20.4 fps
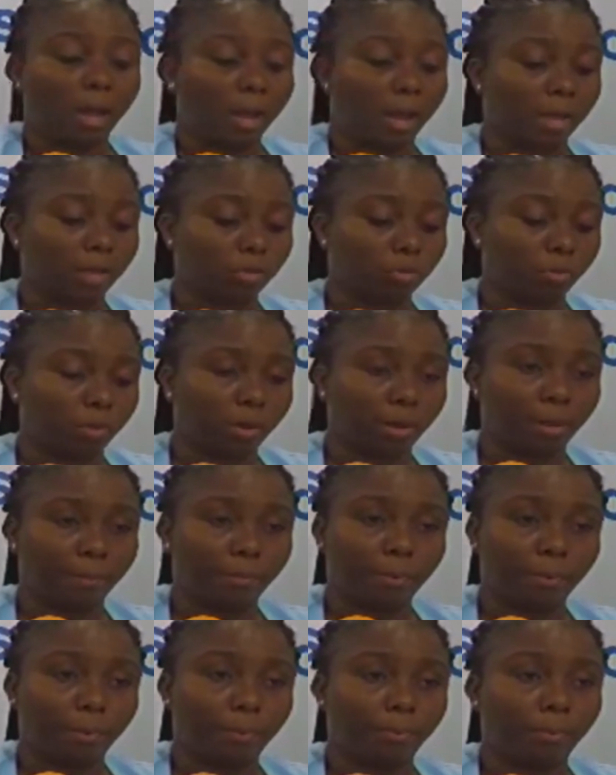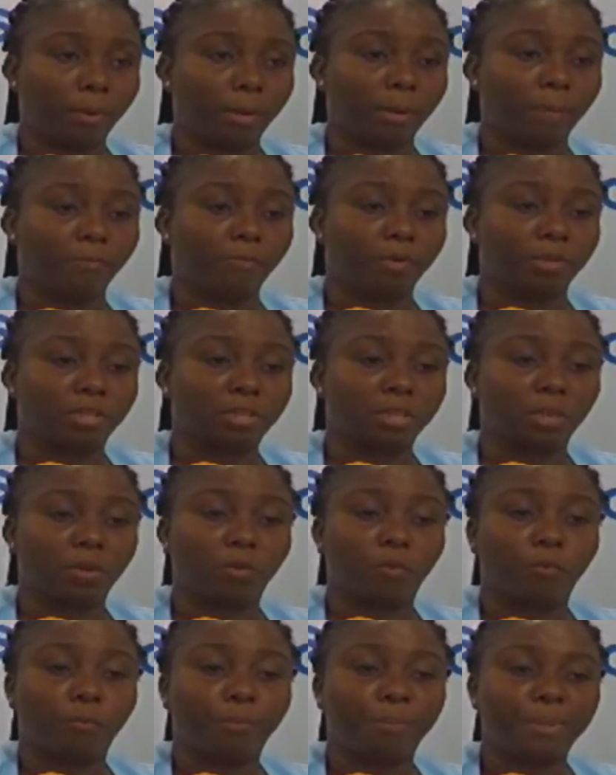As we wrap up the program for the sake
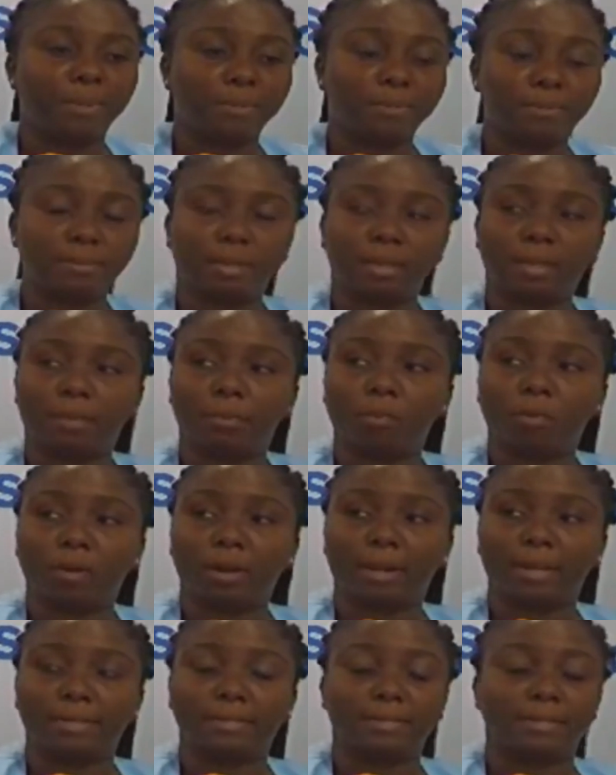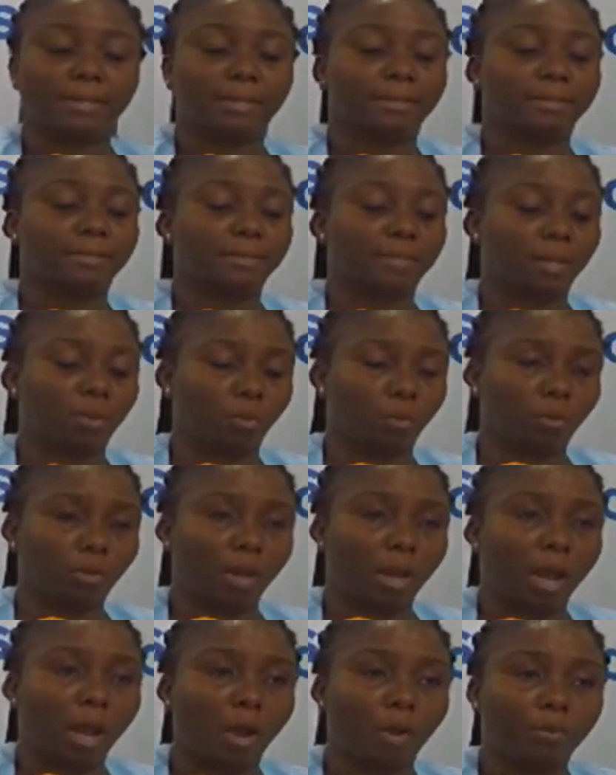of peace and democracy in a salon,
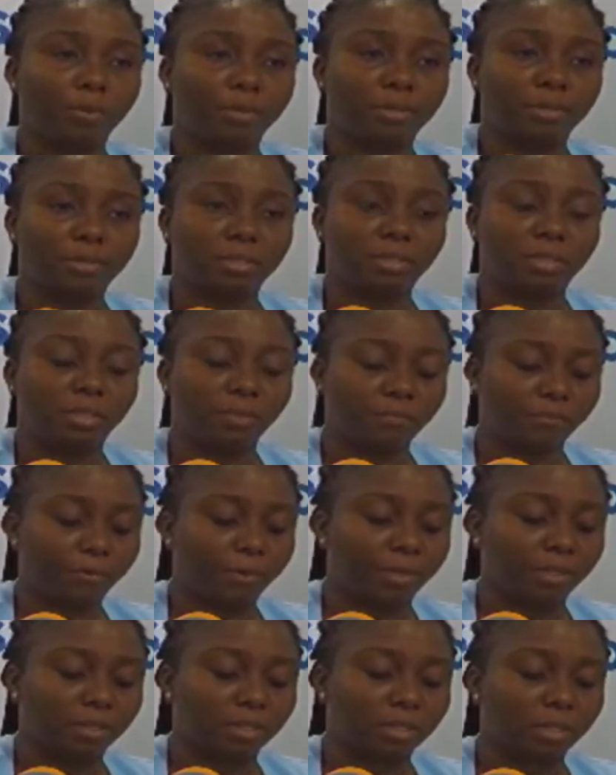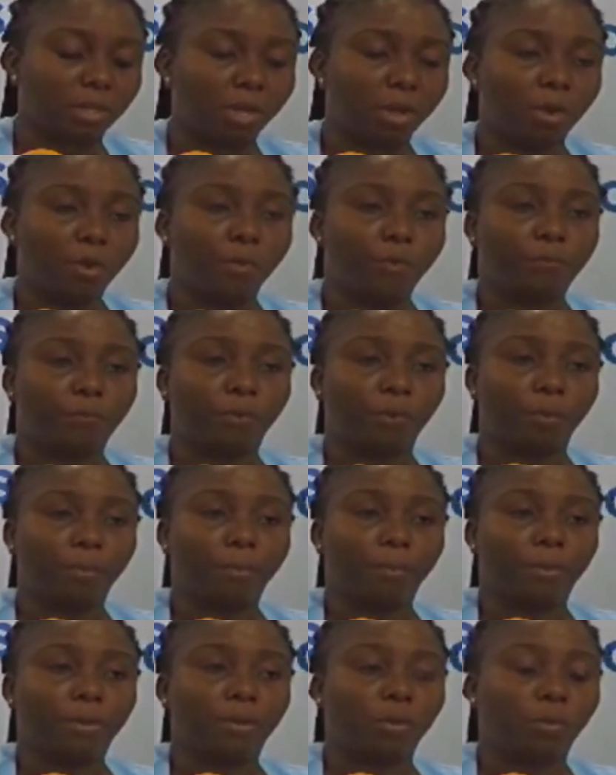how this different
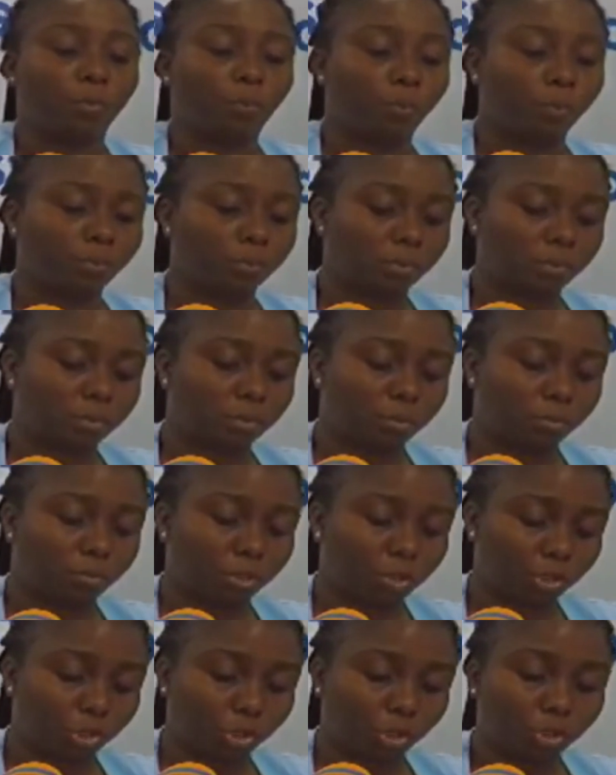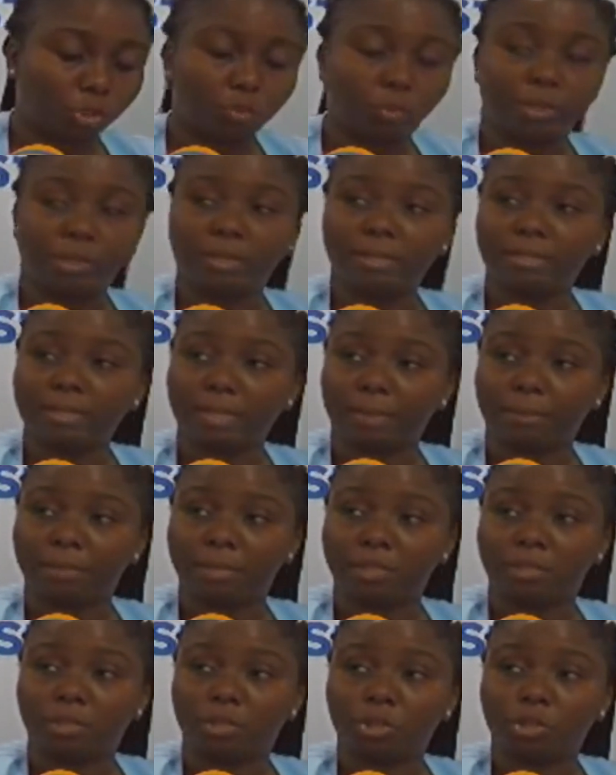from the t-shirts where this
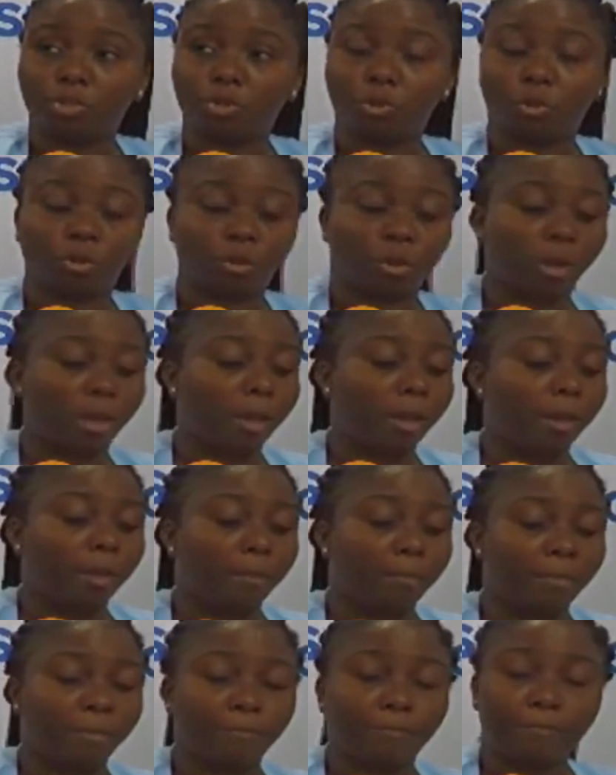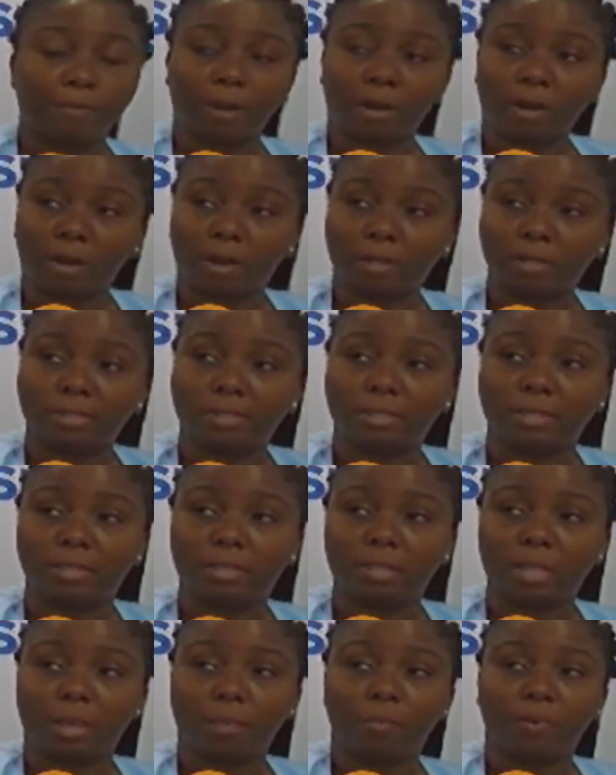administration been frowned at the
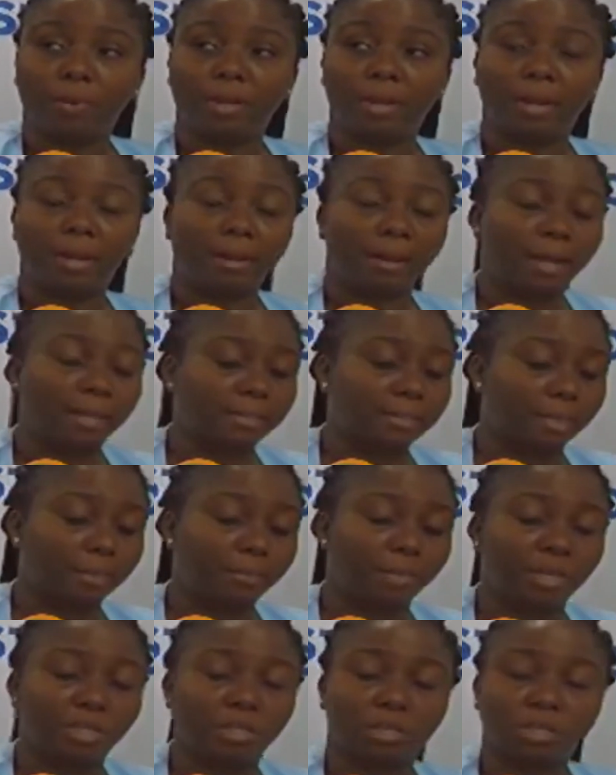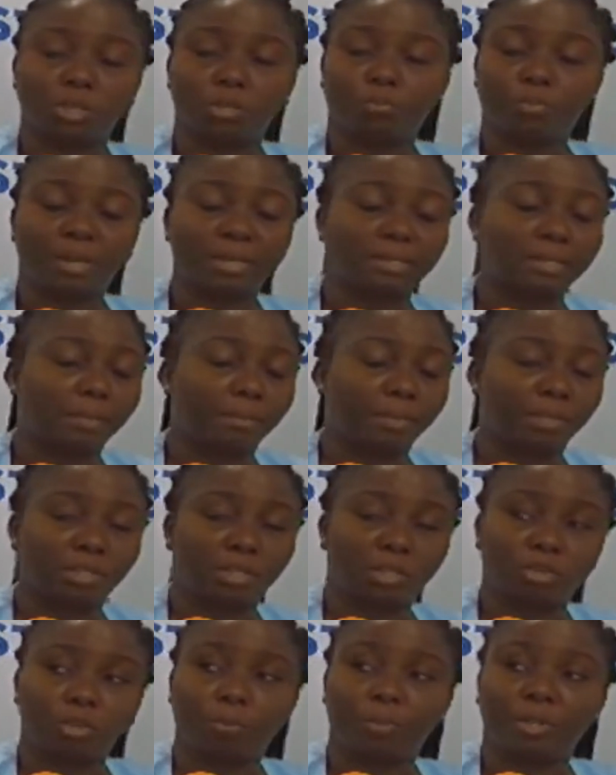time where the past
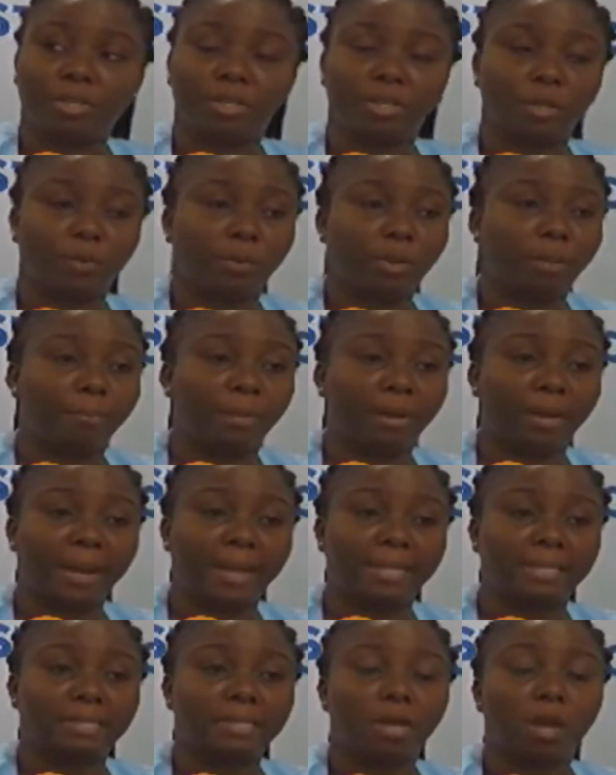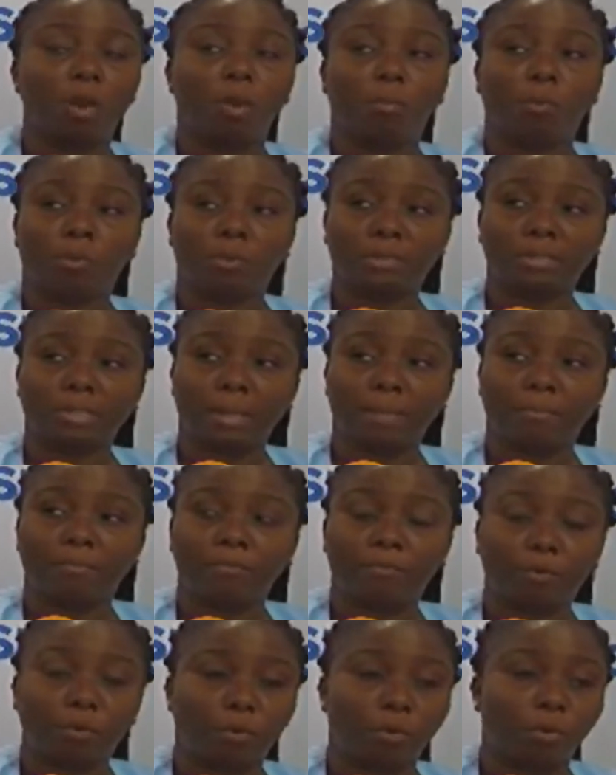administration been there, where they be right more time
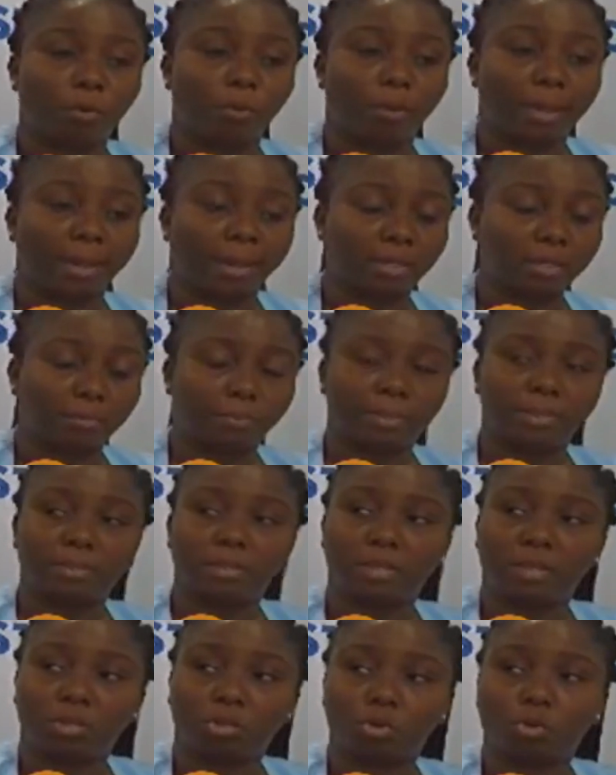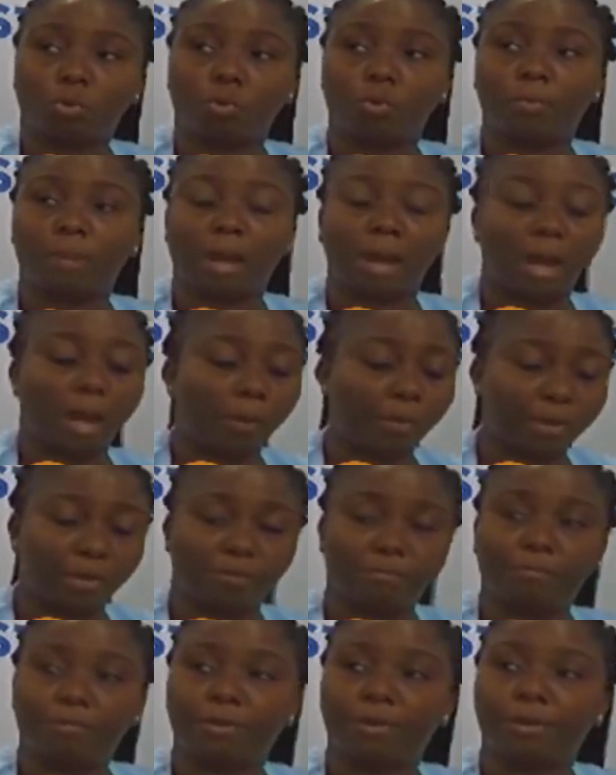for ex-president Koroma. How it
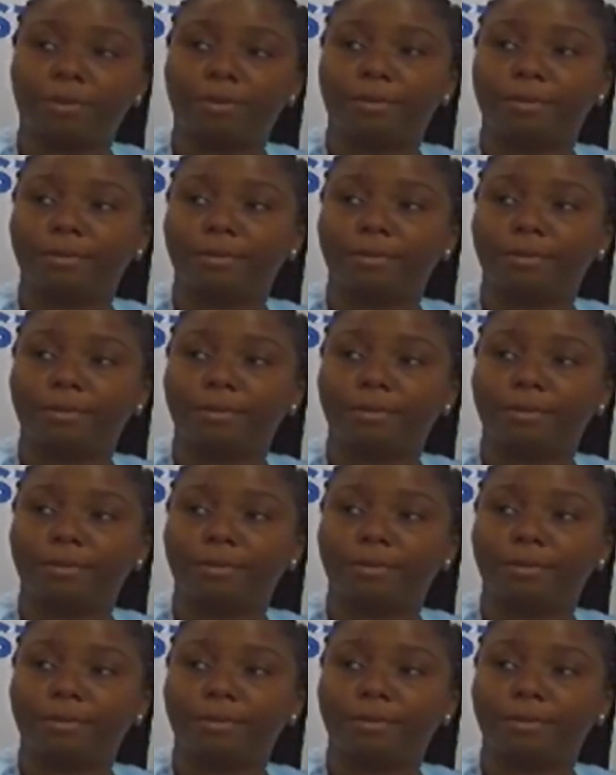different?